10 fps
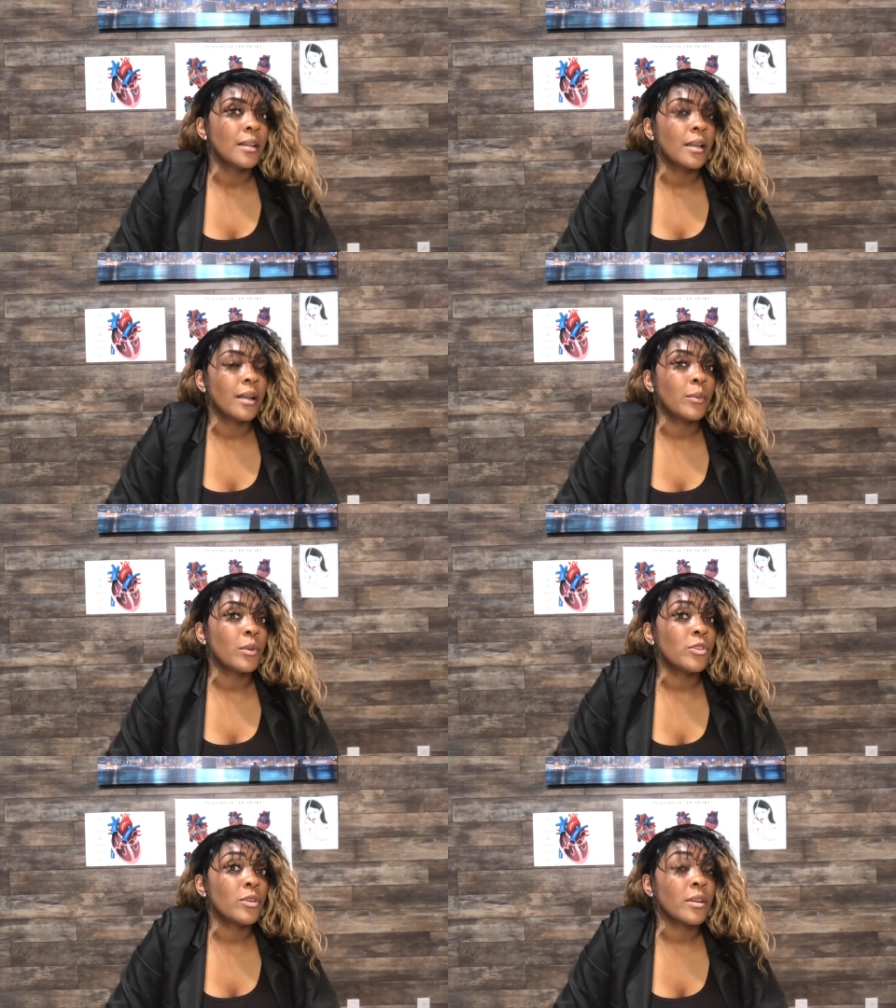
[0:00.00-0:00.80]
I
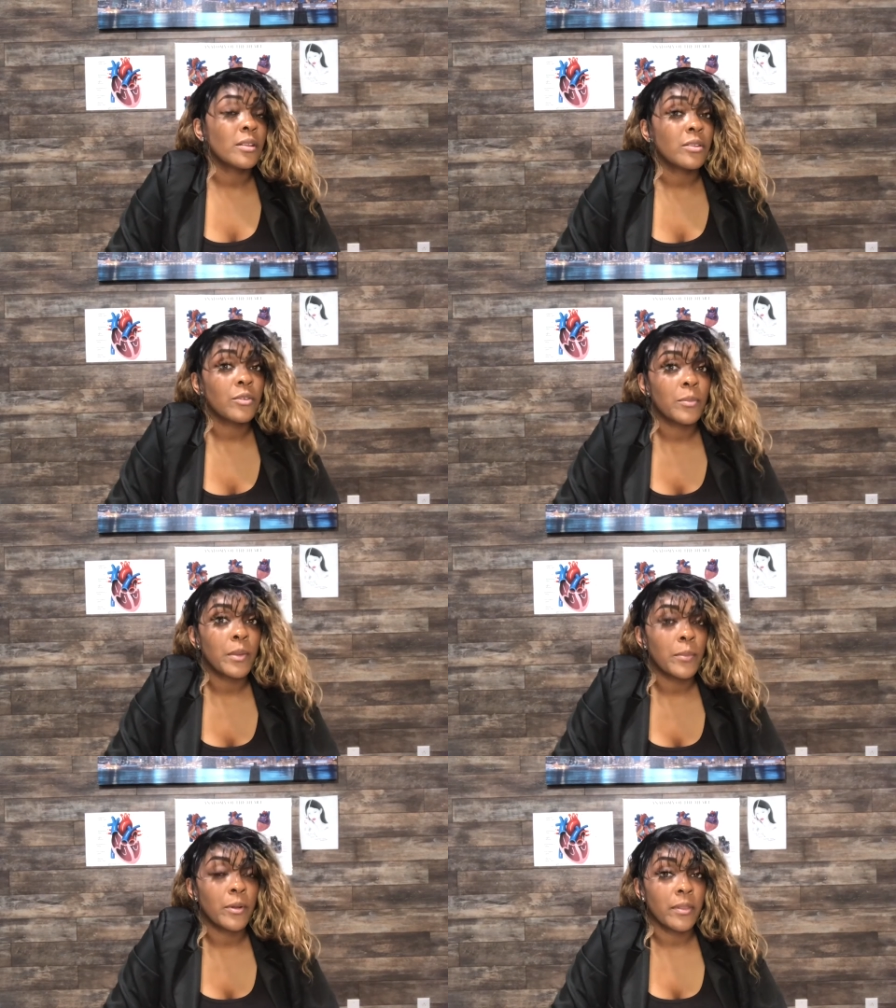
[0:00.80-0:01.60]
want you guys to
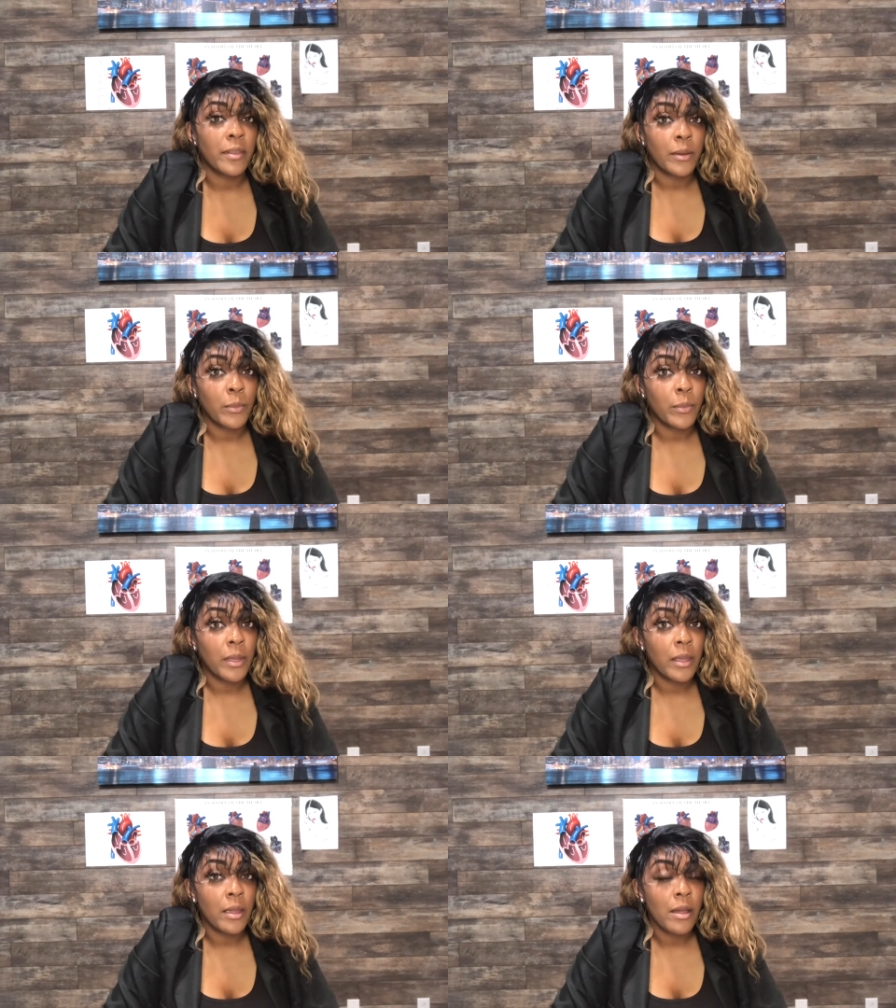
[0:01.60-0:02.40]
remember that
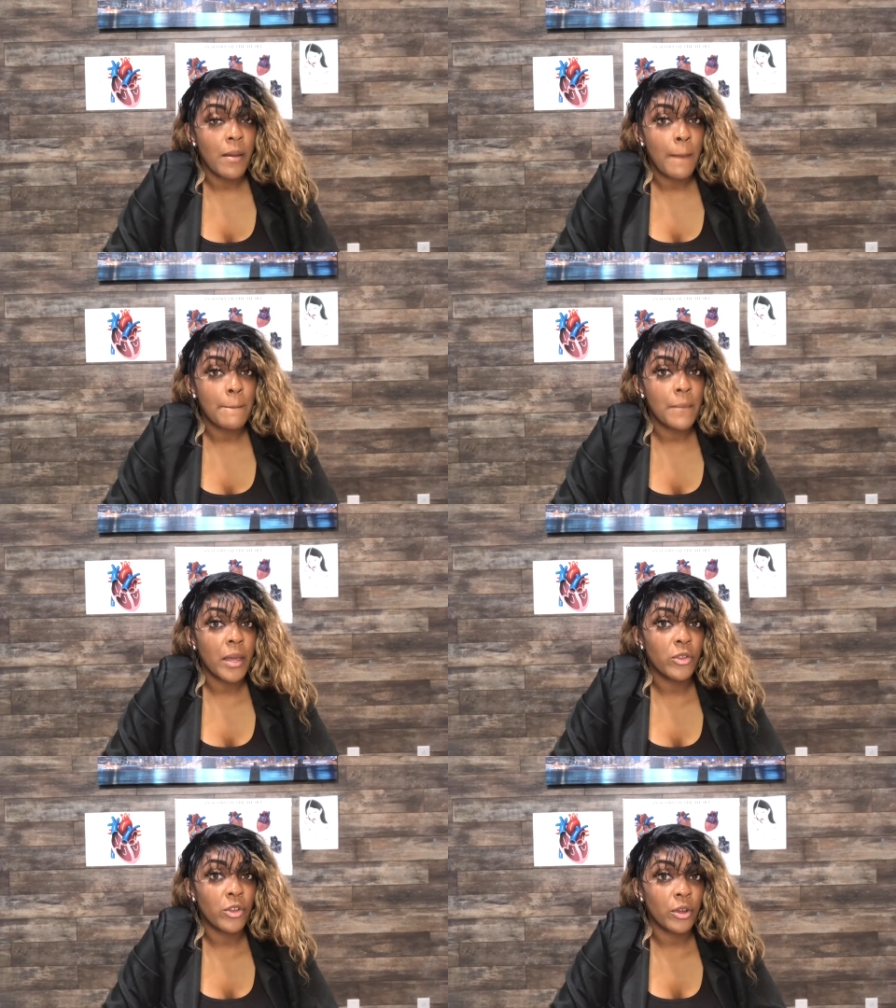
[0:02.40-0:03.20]
we
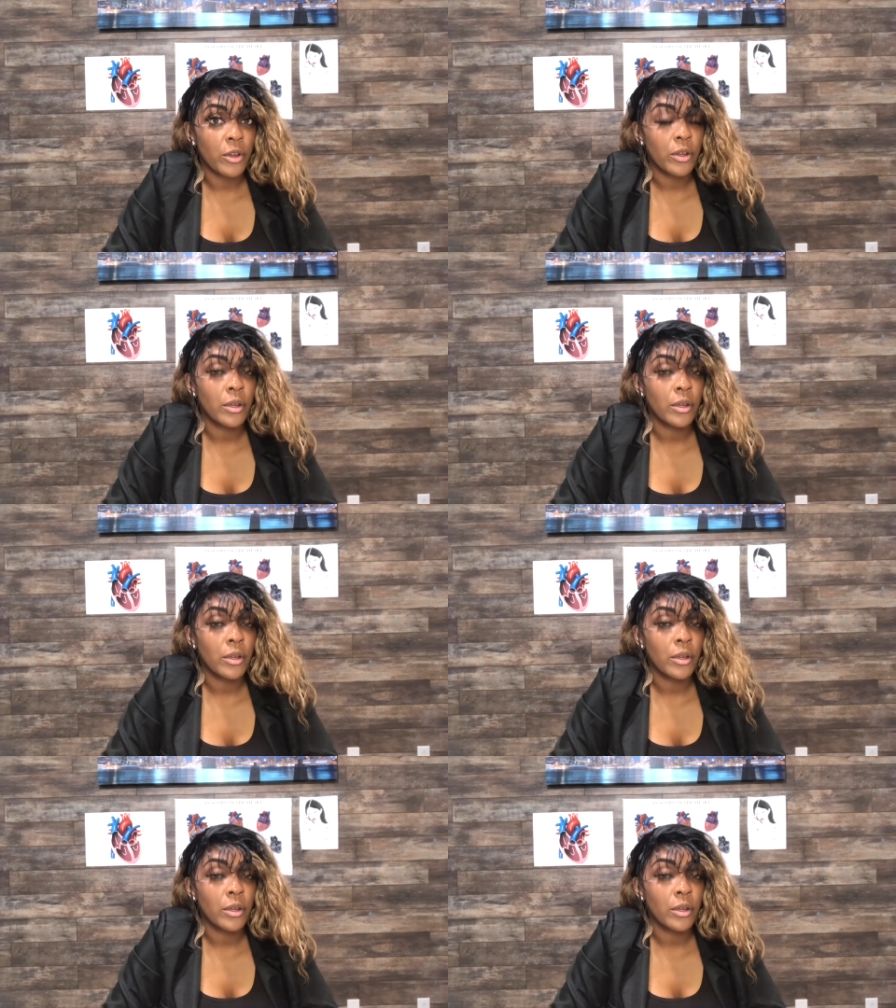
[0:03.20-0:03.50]
measure